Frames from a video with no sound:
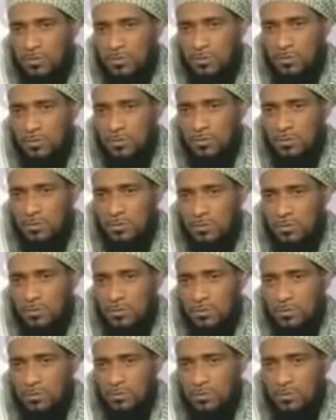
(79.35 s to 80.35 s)

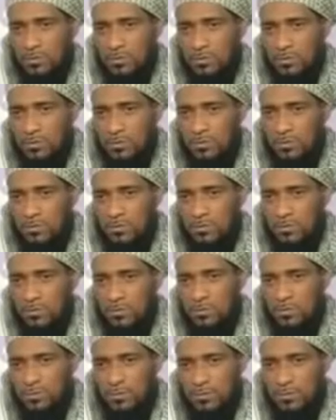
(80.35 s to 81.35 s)

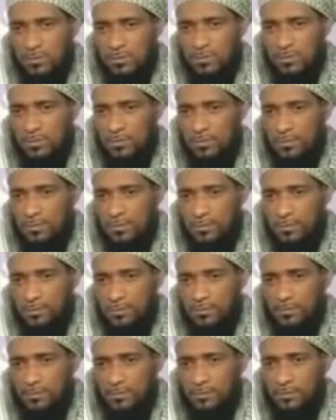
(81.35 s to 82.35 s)

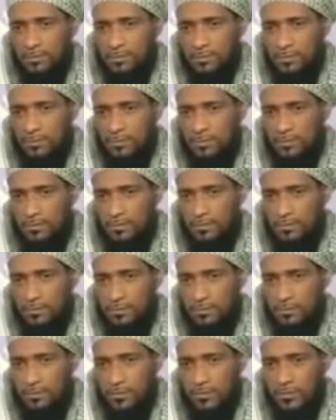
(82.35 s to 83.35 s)

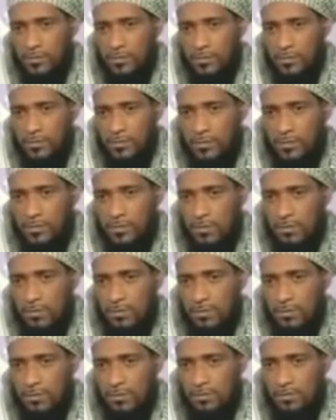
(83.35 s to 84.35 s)

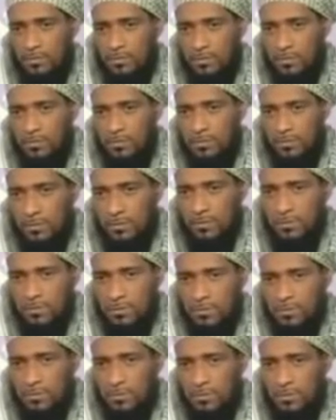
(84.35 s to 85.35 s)

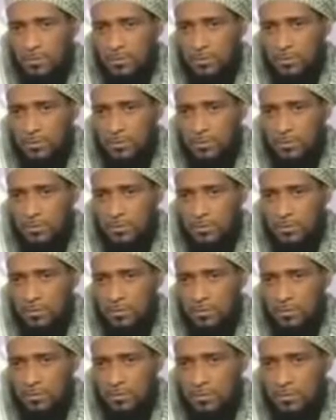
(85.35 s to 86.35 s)

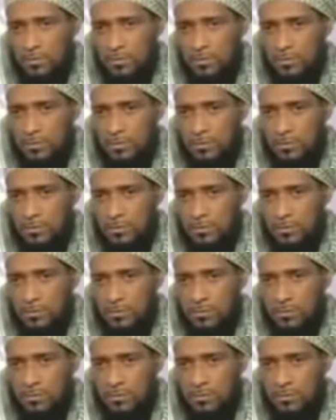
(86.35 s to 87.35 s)
The person shown says nothing.